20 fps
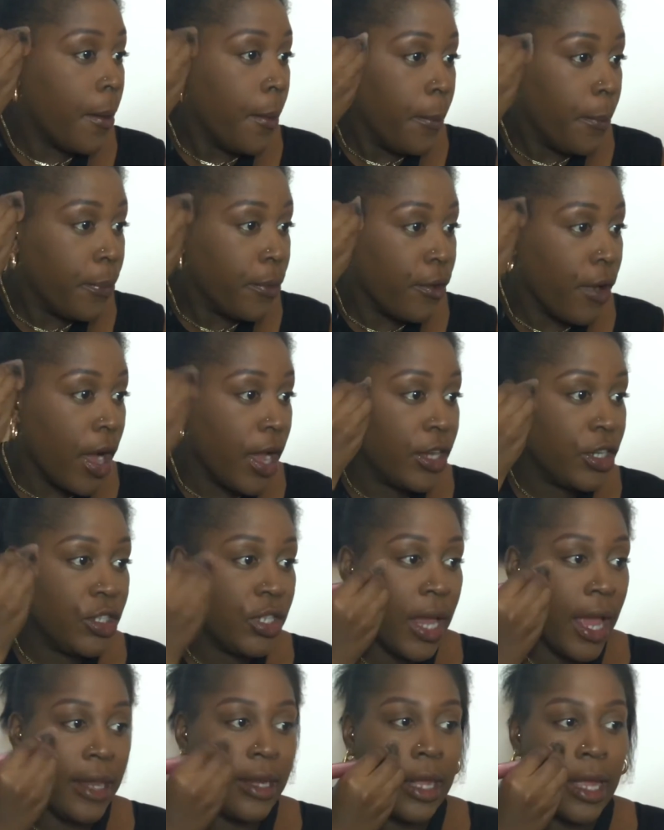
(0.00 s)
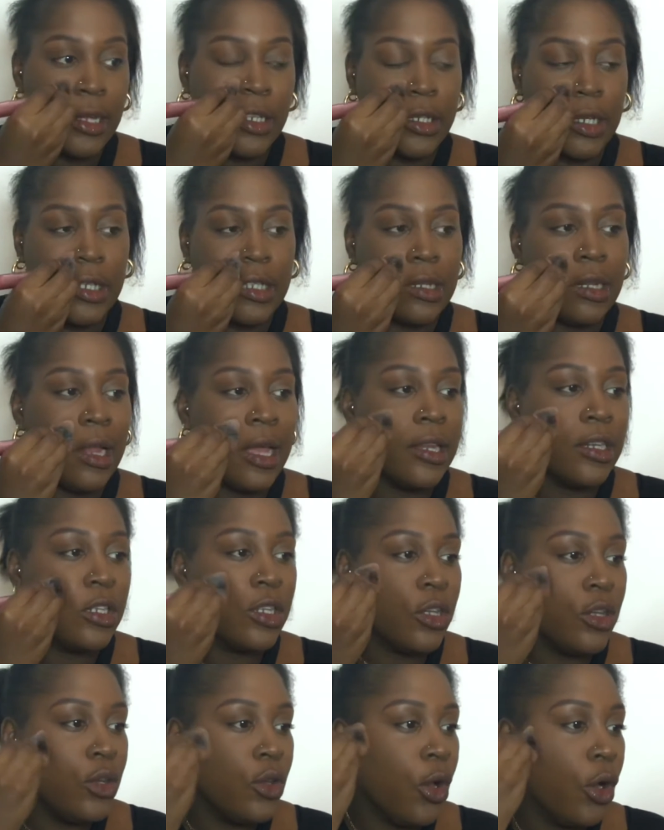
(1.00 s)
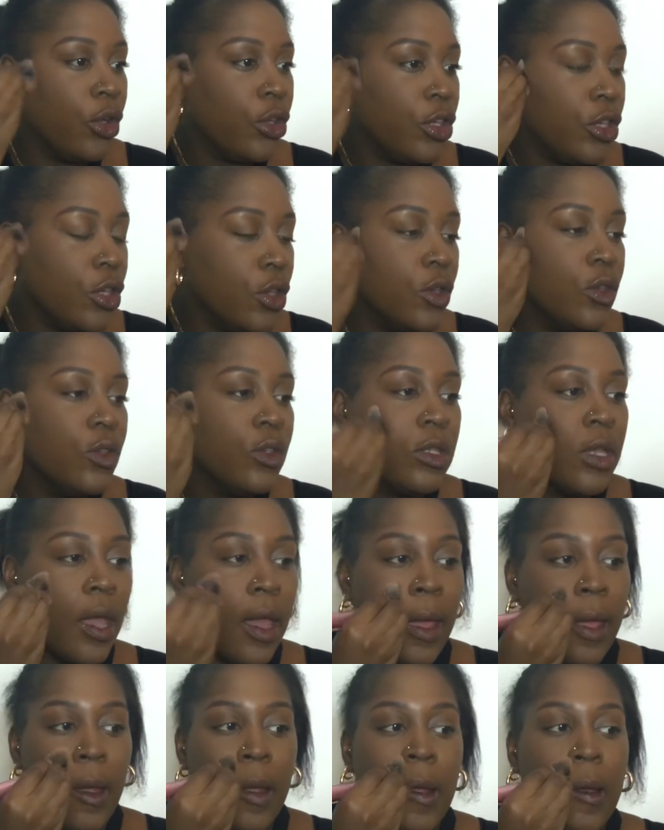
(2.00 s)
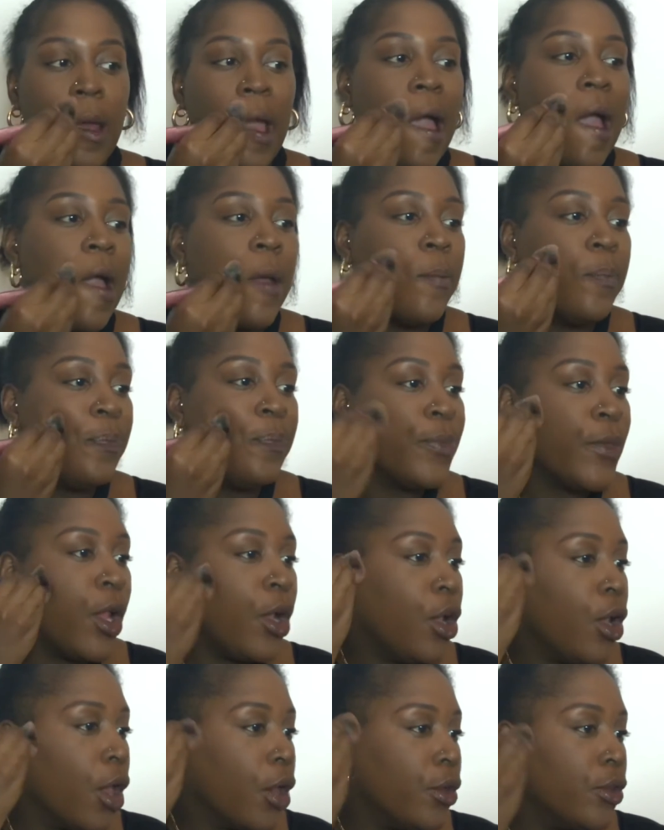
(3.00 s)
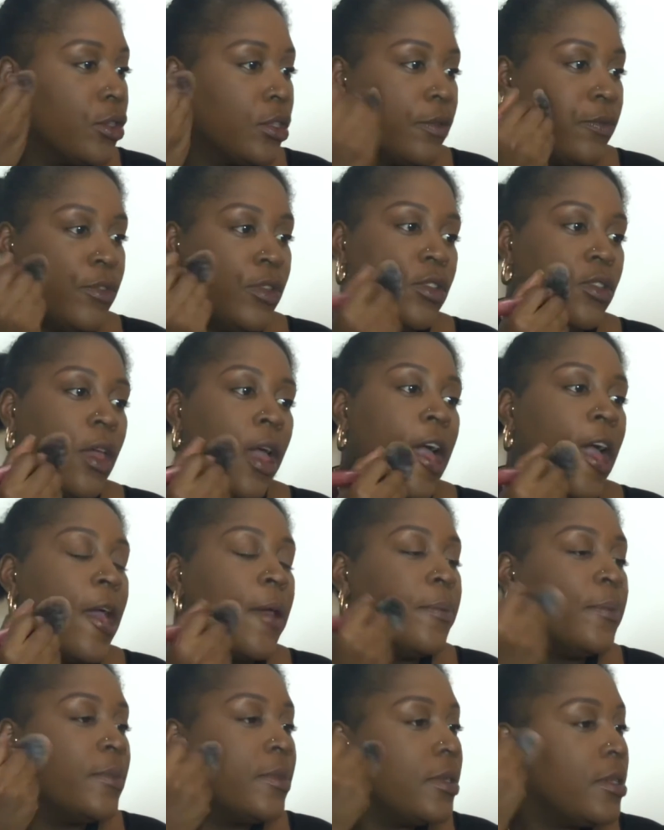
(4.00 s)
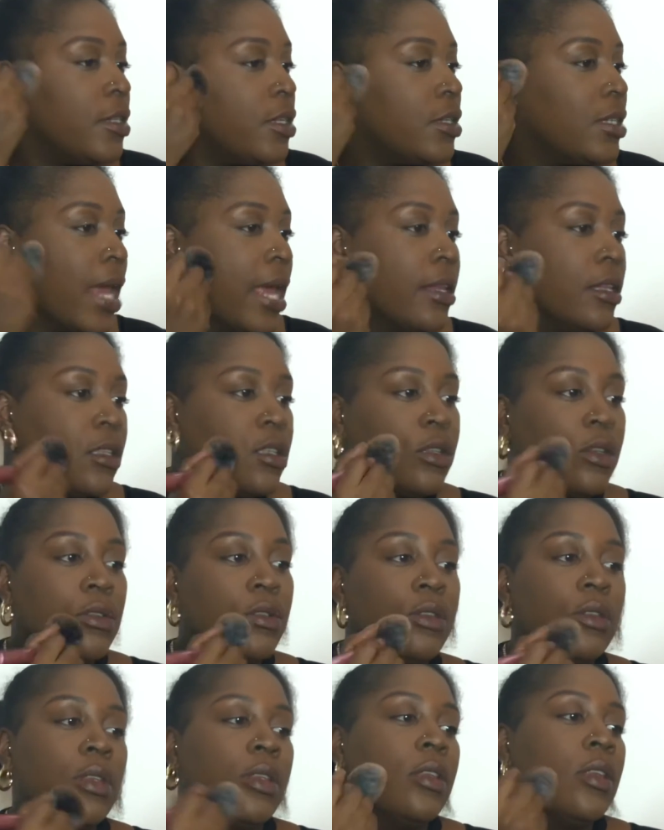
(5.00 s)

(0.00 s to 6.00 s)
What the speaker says: brush, and I just like to not use loads of utensils